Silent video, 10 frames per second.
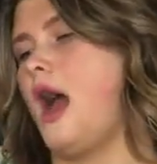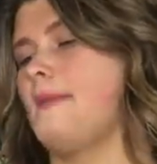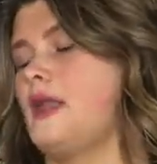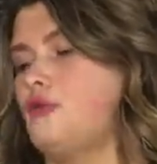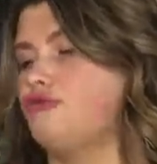
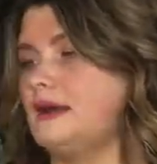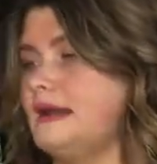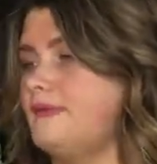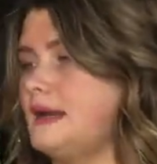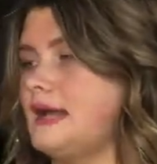Um, and I
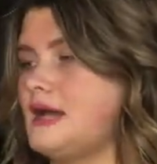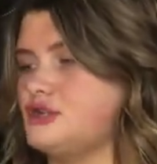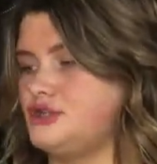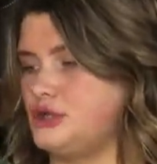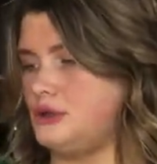really, really
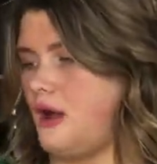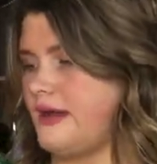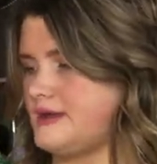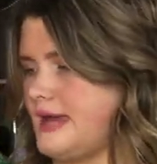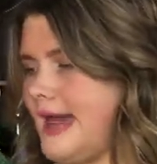actually do
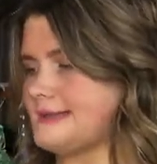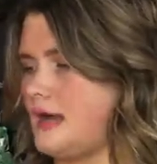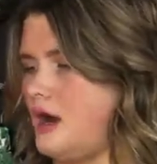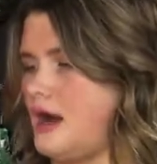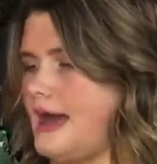like this.
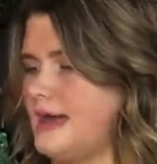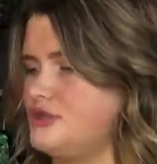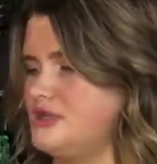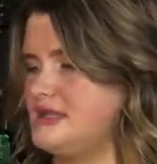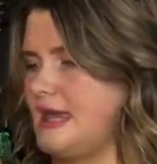I
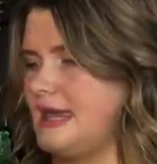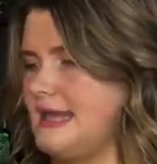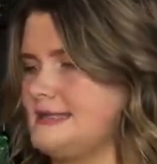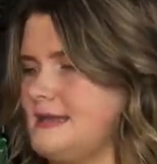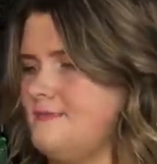just think
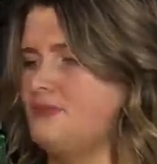it's